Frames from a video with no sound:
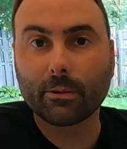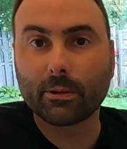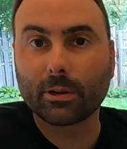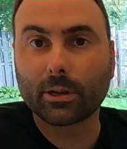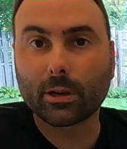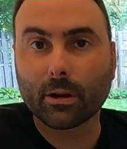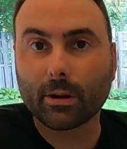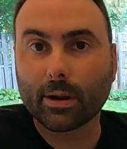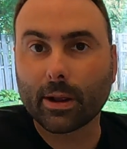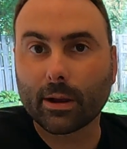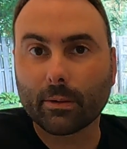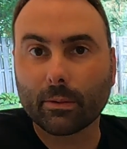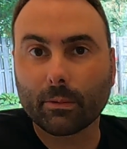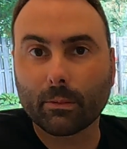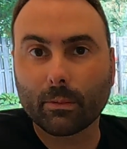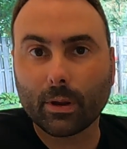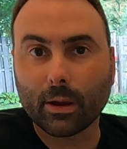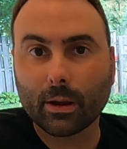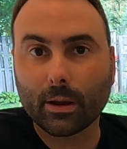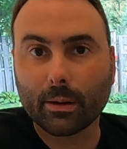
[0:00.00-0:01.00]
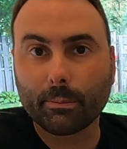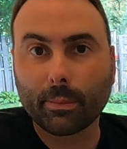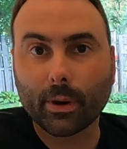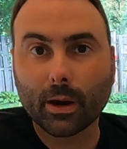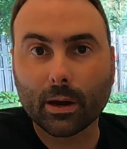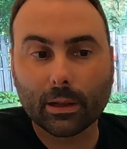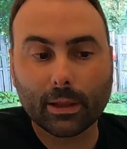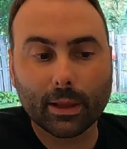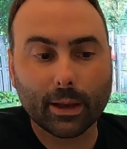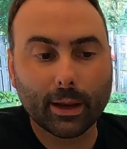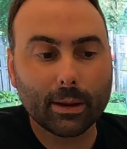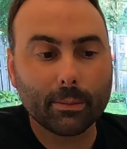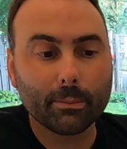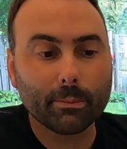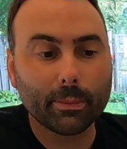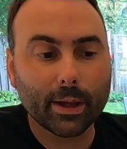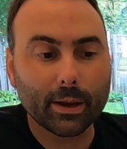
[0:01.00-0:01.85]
would turn out bottling it,